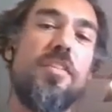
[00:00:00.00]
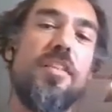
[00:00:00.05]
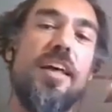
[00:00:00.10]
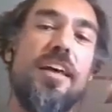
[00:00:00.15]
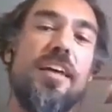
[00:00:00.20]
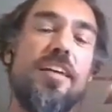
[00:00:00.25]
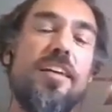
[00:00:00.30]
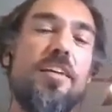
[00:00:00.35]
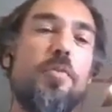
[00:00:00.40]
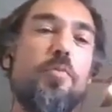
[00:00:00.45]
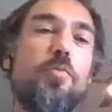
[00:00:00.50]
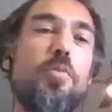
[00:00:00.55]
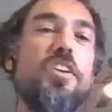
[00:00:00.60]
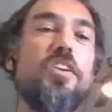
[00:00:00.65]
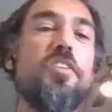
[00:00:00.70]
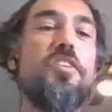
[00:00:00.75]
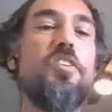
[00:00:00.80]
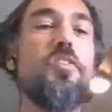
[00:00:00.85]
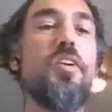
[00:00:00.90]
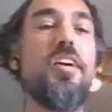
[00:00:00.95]
like
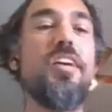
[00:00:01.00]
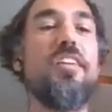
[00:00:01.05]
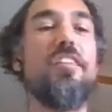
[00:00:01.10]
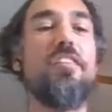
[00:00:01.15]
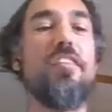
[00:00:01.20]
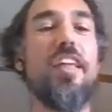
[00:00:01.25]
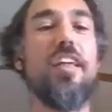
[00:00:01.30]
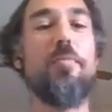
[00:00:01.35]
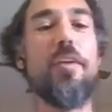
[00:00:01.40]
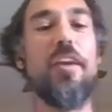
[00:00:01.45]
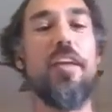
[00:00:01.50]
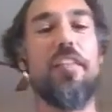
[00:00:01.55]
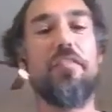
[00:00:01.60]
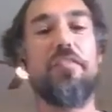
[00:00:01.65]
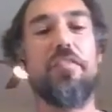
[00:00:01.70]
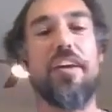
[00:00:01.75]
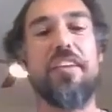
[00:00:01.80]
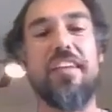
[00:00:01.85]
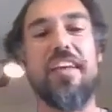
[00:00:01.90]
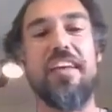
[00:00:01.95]
when you're doing development on
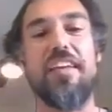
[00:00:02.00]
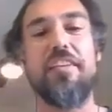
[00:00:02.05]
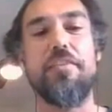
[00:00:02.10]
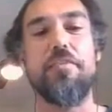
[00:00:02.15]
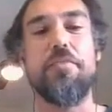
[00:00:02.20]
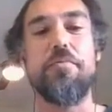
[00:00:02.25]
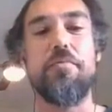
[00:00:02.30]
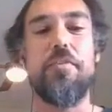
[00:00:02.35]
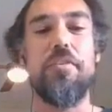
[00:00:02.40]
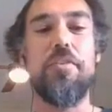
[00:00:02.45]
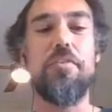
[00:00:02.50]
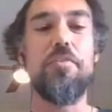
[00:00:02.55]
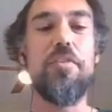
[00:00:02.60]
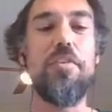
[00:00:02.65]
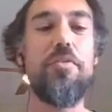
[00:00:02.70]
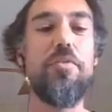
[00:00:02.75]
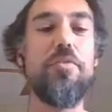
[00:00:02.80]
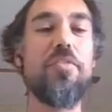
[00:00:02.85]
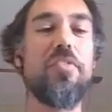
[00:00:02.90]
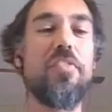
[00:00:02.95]
the front end, you you
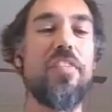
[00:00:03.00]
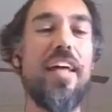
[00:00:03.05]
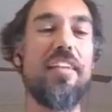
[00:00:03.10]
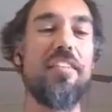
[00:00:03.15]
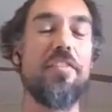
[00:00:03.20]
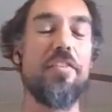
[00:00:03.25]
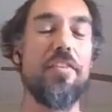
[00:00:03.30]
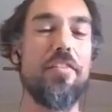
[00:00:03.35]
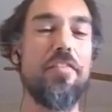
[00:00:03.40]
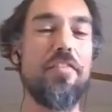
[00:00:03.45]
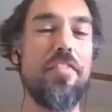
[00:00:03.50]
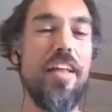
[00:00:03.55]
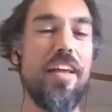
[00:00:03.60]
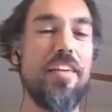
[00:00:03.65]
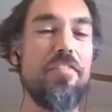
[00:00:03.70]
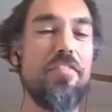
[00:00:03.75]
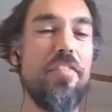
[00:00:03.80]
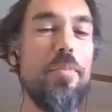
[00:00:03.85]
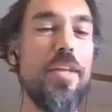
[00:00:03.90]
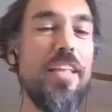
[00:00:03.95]
lose that sort of
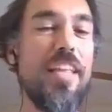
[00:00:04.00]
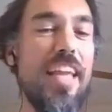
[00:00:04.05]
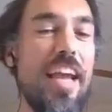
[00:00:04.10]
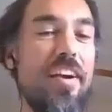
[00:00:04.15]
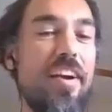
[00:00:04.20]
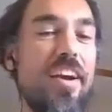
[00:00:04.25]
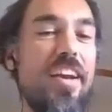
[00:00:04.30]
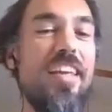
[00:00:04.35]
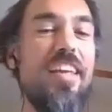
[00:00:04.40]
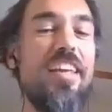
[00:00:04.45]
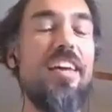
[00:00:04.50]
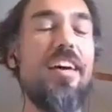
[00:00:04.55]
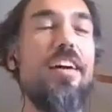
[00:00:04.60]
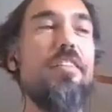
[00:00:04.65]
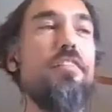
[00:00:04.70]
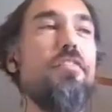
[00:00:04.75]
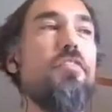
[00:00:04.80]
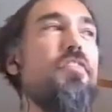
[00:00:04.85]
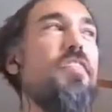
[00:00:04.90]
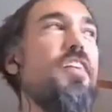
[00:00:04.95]
like familiarity
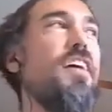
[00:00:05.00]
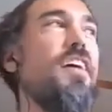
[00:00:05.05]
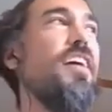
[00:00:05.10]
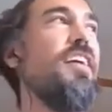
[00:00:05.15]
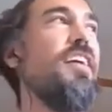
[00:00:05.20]
of,